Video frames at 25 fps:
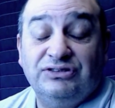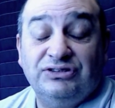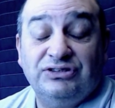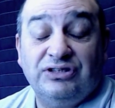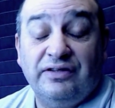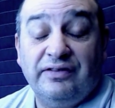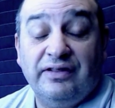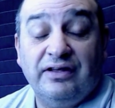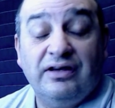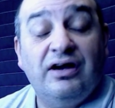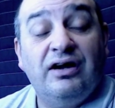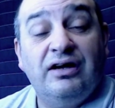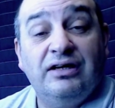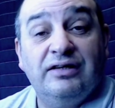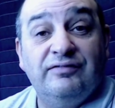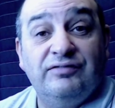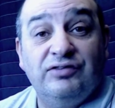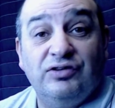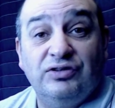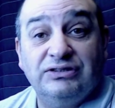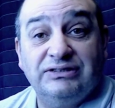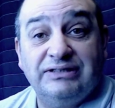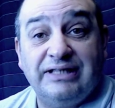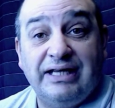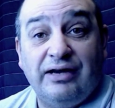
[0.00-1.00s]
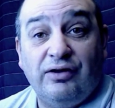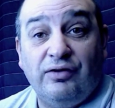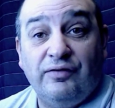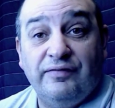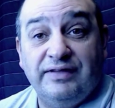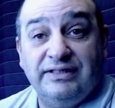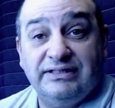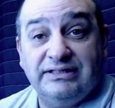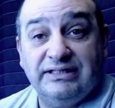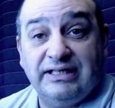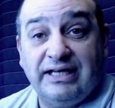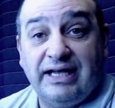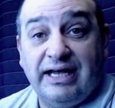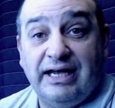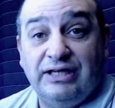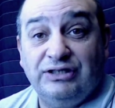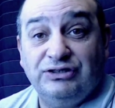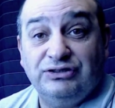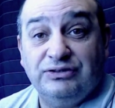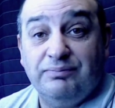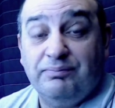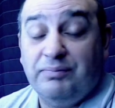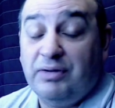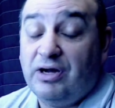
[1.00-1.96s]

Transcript: so they kind of lost out on this occasion,